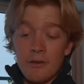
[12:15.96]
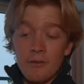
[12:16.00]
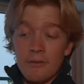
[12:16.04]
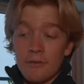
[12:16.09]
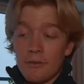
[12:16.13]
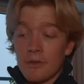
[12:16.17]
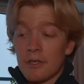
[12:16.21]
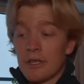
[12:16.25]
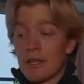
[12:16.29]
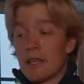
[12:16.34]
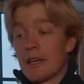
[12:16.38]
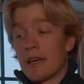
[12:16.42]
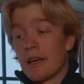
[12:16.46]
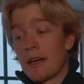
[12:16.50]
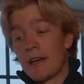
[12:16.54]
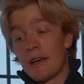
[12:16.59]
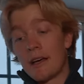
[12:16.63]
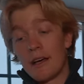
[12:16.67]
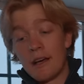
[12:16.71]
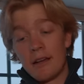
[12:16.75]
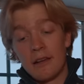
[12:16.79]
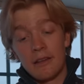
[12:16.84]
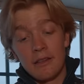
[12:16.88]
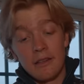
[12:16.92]
with
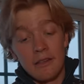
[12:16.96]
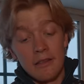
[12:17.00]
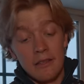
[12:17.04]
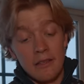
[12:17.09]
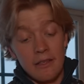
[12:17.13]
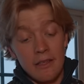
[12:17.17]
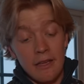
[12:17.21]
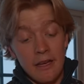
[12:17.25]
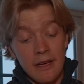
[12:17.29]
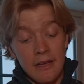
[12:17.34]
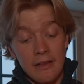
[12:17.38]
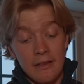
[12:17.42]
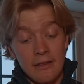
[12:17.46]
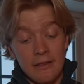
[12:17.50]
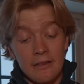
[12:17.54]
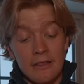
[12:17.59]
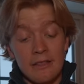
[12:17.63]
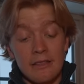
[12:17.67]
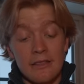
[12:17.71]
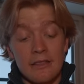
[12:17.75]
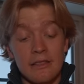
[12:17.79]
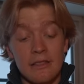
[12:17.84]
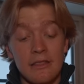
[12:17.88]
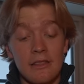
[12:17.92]
the yeah,
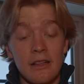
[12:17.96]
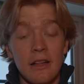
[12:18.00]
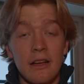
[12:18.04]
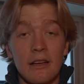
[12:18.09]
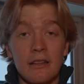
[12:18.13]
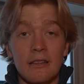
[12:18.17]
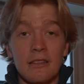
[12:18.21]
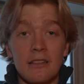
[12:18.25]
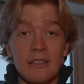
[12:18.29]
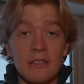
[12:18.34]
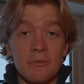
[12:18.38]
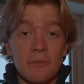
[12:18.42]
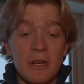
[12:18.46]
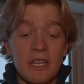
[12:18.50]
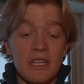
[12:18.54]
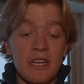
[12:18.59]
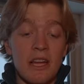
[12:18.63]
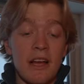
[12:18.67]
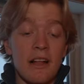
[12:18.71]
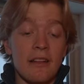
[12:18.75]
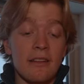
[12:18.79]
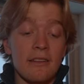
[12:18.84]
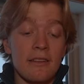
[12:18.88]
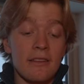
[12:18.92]
this is like the
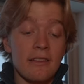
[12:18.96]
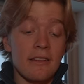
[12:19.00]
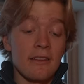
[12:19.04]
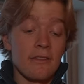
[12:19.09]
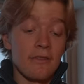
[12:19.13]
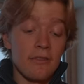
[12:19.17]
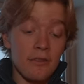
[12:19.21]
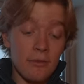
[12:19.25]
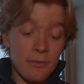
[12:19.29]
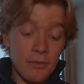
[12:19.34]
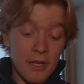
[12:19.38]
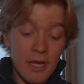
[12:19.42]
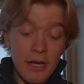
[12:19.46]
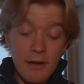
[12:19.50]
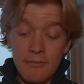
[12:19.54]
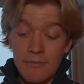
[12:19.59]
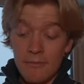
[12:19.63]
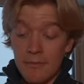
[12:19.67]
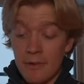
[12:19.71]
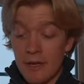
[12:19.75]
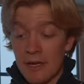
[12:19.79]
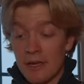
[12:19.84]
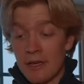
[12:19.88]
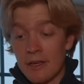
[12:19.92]
specialty from them,
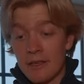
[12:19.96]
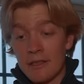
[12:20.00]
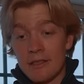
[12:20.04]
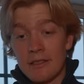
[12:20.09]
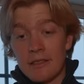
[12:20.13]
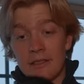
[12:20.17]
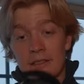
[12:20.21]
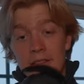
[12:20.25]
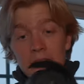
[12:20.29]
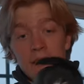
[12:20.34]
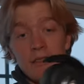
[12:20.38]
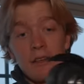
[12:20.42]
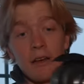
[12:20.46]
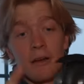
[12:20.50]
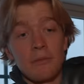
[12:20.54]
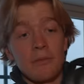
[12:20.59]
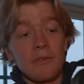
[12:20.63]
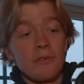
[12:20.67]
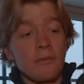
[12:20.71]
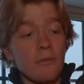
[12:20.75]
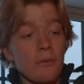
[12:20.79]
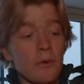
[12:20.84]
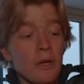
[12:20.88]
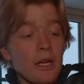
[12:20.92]
this type
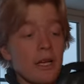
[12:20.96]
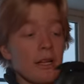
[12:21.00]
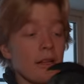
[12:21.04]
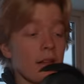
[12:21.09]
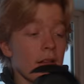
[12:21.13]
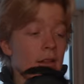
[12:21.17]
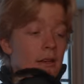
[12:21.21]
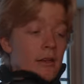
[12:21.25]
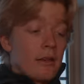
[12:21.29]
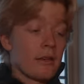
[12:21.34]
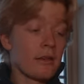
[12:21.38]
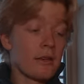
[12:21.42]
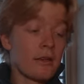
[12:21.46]
of wheel.